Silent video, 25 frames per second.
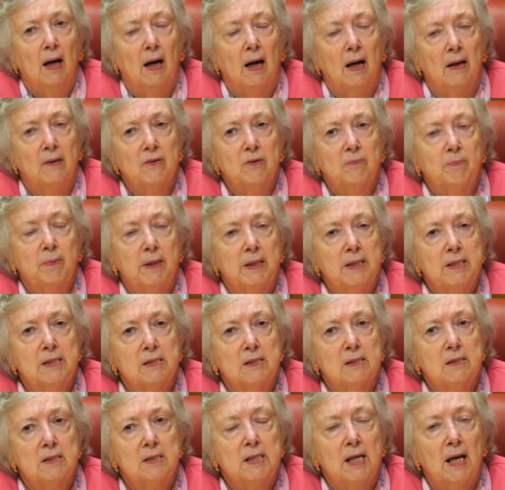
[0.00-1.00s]
Other
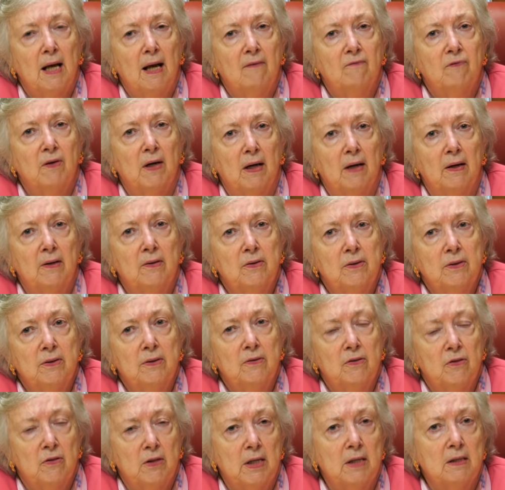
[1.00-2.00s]
places have
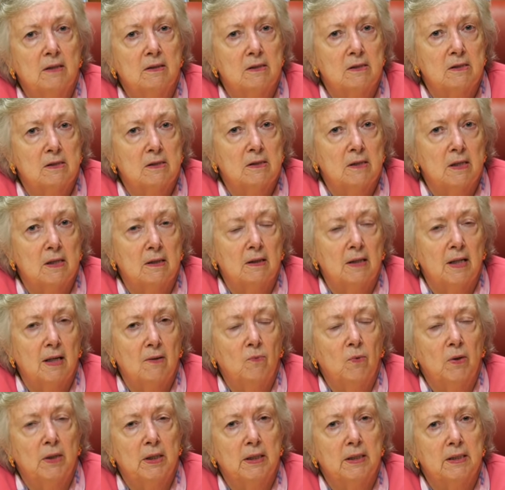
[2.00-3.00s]
other things that they
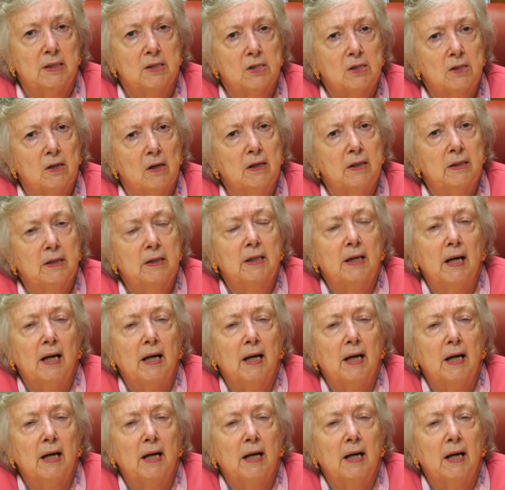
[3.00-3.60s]
want to get started,